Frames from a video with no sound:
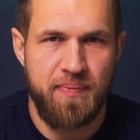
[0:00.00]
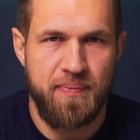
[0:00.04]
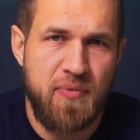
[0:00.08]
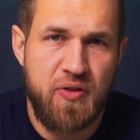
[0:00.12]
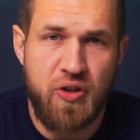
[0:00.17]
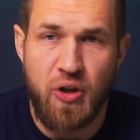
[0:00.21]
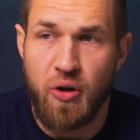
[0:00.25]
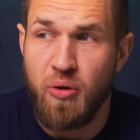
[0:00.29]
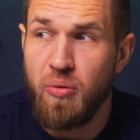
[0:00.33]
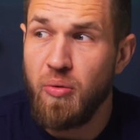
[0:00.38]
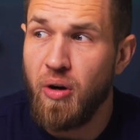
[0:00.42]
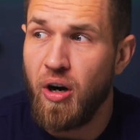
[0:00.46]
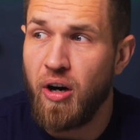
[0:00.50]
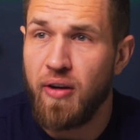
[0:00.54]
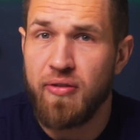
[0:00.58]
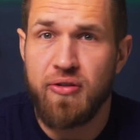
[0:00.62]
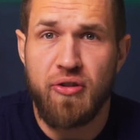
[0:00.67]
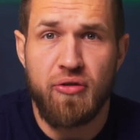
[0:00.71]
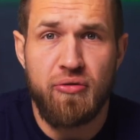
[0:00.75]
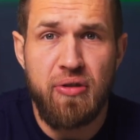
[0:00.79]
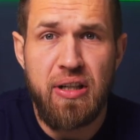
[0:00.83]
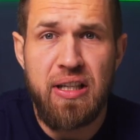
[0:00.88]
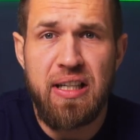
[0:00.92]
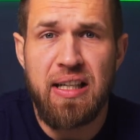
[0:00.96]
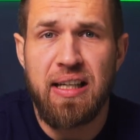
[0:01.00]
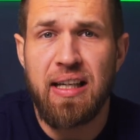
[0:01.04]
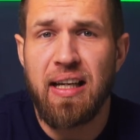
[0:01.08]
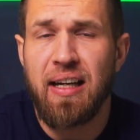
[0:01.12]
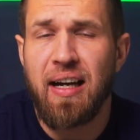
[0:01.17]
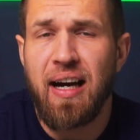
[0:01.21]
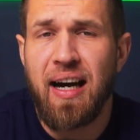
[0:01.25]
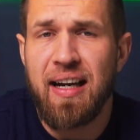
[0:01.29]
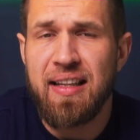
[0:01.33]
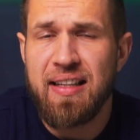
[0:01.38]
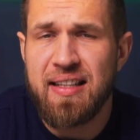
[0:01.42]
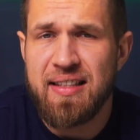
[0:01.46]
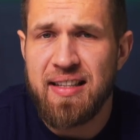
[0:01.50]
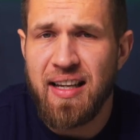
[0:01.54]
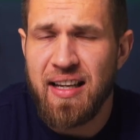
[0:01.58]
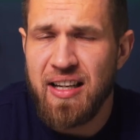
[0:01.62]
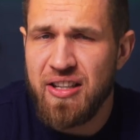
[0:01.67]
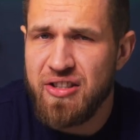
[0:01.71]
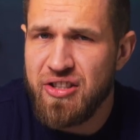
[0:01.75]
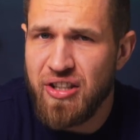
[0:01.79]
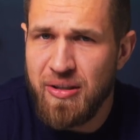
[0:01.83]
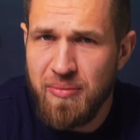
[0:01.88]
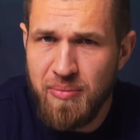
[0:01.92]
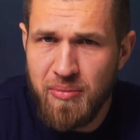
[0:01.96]
So after reading it, I
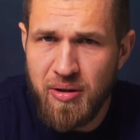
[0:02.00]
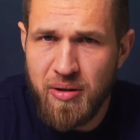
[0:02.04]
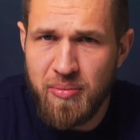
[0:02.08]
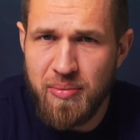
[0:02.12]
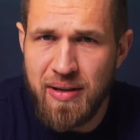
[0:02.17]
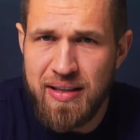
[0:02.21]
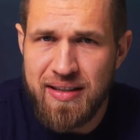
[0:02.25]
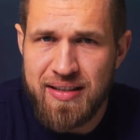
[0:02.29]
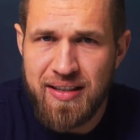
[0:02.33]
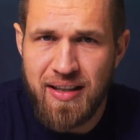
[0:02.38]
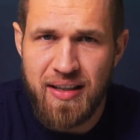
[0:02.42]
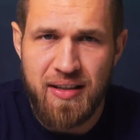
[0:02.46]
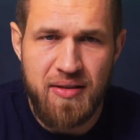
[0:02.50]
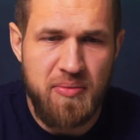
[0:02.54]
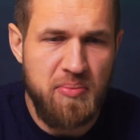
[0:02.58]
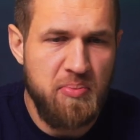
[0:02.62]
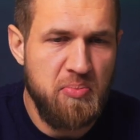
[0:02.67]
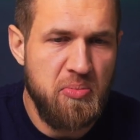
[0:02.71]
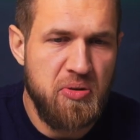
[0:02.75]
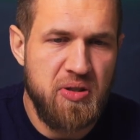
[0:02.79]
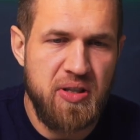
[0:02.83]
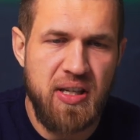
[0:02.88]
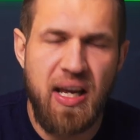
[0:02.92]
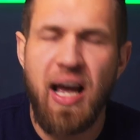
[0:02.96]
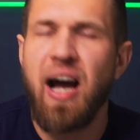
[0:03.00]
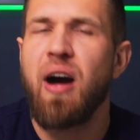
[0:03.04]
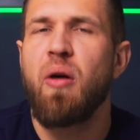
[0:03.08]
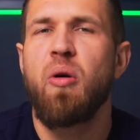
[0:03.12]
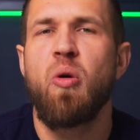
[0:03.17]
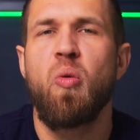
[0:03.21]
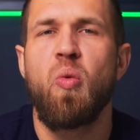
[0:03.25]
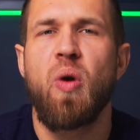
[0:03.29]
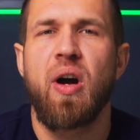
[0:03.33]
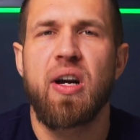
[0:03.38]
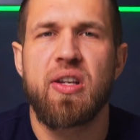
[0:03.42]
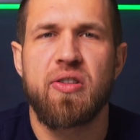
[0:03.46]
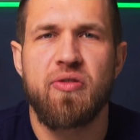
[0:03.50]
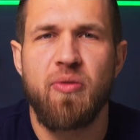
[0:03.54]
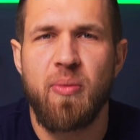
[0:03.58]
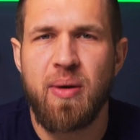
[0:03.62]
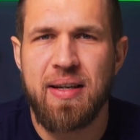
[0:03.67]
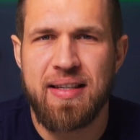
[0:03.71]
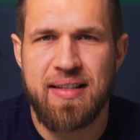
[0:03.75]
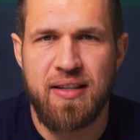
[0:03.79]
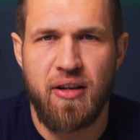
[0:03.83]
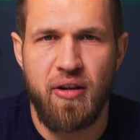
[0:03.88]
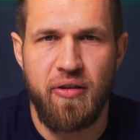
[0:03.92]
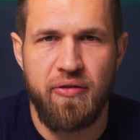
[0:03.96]
decided to implement it and see how it works for
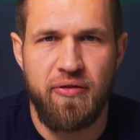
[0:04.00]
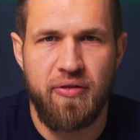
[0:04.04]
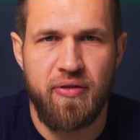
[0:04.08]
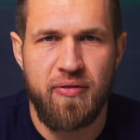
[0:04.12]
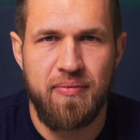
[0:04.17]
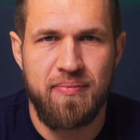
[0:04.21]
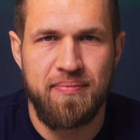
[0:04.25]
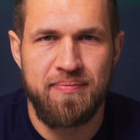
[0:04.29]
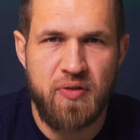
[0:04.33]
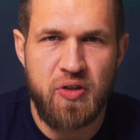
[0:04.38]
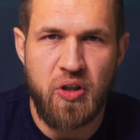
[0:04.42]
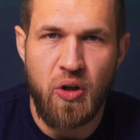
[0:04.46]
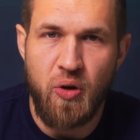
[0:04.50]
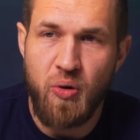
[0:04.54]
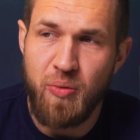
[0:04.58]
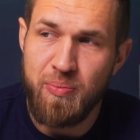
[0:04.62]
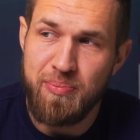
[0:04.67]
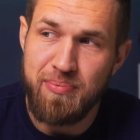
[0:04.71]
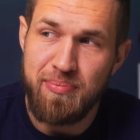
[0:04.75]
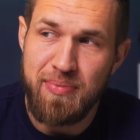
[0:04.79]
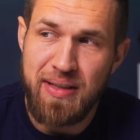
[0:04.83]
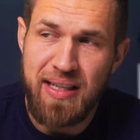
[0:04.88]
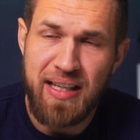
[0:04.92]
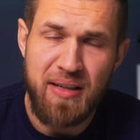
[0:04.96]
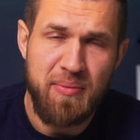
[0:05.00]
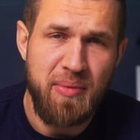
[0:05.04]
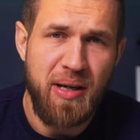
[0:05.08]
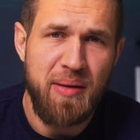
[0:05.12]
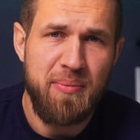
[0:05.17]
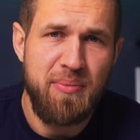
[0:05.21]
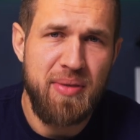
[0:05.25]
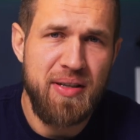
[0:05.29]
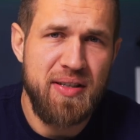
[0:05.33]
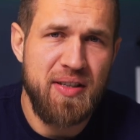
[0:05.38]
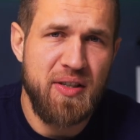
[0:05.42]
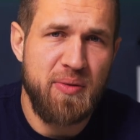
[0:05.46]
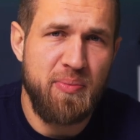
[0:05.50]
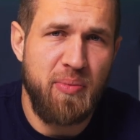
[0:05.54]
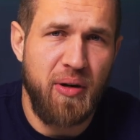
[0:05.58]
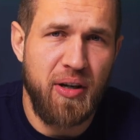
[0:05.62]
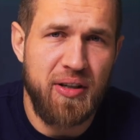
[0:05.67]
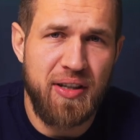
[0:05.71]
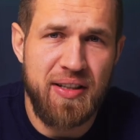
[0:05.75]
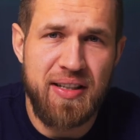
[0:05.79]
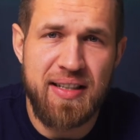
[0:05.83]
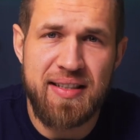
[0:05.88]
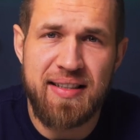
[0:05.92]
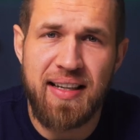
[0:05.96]
myself. So me and my business
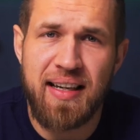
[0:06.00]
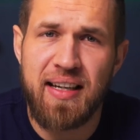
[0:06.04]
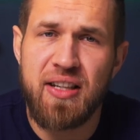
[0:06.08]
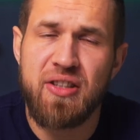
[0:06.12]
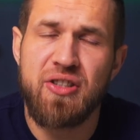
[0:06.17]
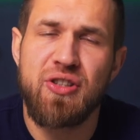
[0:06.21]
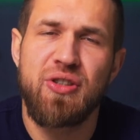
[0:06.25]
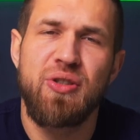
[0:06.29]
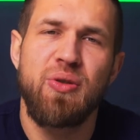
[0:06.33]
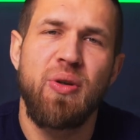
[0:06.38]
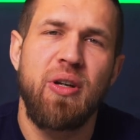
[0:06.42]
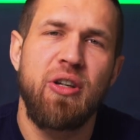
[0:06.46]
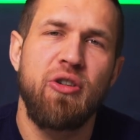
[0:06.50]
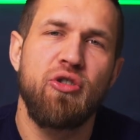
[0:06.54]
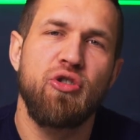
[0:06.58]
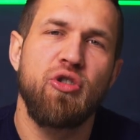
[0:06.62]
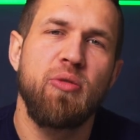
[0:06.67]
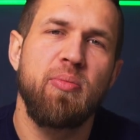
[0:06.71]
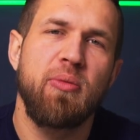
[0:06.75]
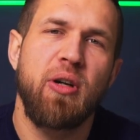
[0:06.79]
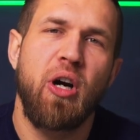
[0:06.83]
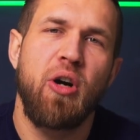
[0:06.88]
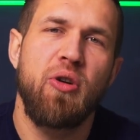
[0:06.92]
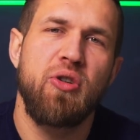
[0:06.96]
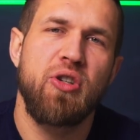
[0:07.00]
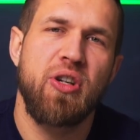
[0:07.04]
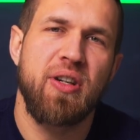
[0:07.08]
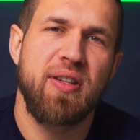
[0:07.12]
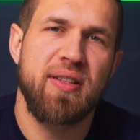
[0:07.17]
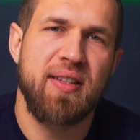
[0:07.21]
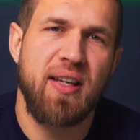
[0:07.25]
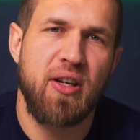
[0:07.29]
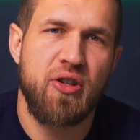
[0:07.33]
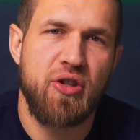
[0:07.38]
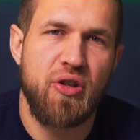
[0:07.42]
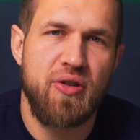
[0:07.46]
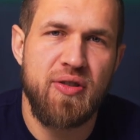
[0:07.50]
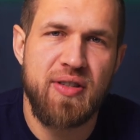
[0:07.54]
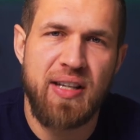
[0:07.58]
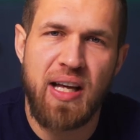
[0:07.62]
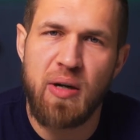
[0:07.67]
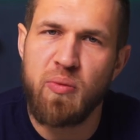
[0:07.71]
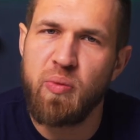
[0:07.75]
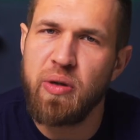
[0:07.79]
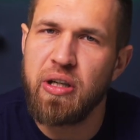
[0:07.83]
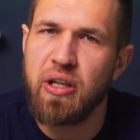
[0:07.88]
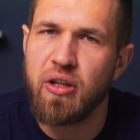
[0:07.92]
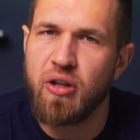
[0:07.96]
partner decided to do a group coaching sessions,
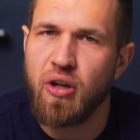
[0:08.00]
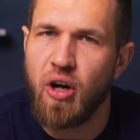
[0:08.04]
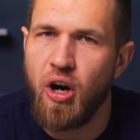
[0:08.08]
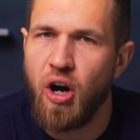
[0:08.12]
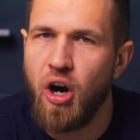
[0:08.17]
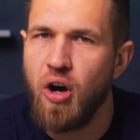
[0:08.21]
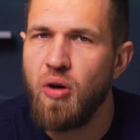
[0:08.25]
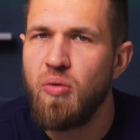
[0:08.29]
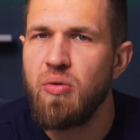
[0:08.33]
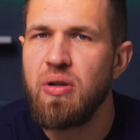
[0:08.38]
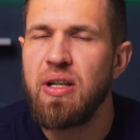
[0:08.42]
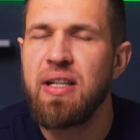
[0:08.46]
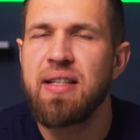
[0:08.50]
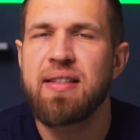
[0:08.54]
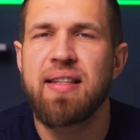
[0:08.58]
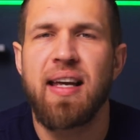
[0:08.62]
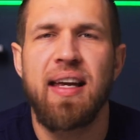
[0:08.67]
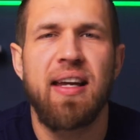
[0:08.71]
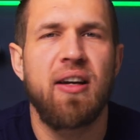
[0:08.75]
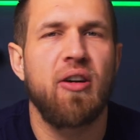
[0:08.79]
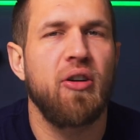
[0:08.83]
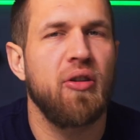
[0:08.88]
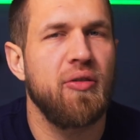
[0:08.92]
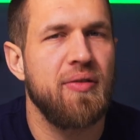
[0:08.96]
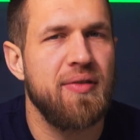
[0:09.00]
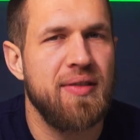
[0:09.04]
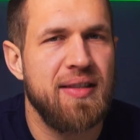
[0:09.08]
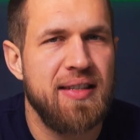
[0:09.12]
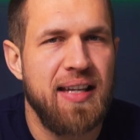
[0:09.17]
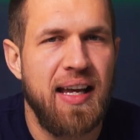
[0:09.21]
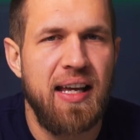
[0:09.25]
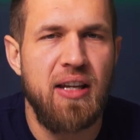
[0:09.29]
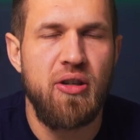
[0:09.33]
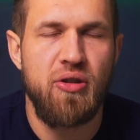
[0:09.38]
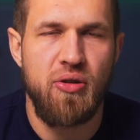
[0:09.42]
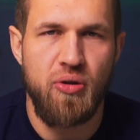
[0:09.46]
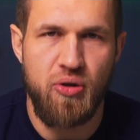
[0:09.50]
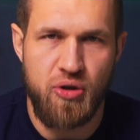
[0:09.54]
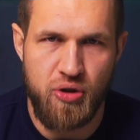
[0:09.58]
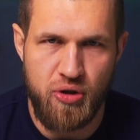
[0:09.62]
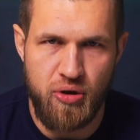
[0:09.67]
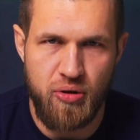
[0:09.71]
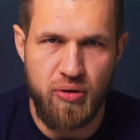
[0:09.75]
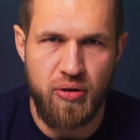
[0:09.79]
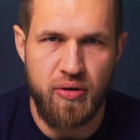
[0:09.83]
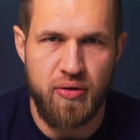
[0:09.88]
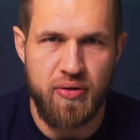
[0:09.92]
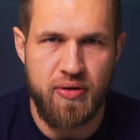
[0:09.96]
and we can only take on 10 new
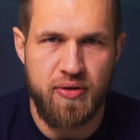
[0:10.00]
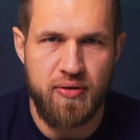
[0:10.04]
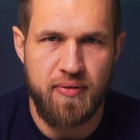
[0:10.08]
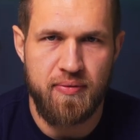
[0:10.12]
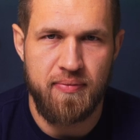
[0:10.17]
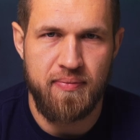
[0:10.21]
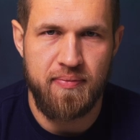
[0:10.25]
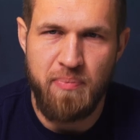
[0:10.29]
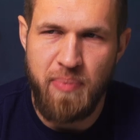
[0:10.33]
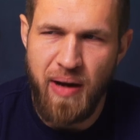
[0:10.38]
students.